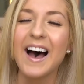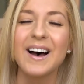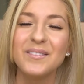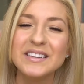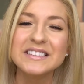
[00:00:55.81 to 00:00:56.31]

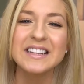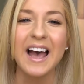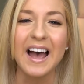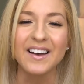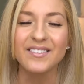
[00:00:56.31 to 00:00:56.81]
Obviously,
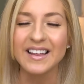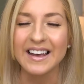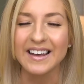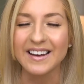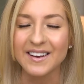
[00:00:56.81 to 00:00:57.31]
I have
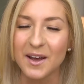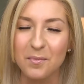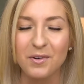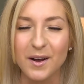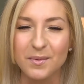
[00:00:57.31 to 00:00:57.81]
like no
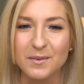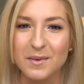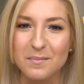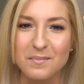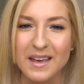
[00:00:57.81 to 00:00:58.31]

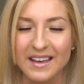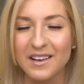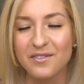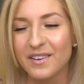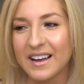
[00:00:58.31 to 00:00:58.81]
problem
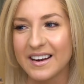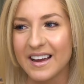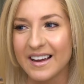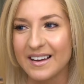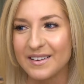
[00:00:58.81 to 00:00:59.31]
making fun
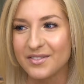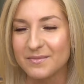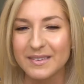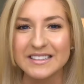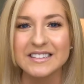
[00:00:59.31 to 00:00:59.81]
of
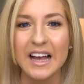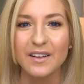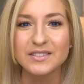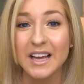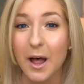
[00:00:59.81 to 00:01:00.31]

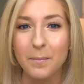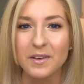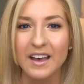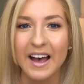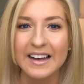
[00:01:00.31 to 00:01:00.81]
myself to help
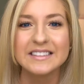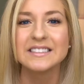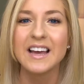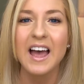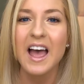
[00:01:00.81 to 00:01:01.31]
you guys,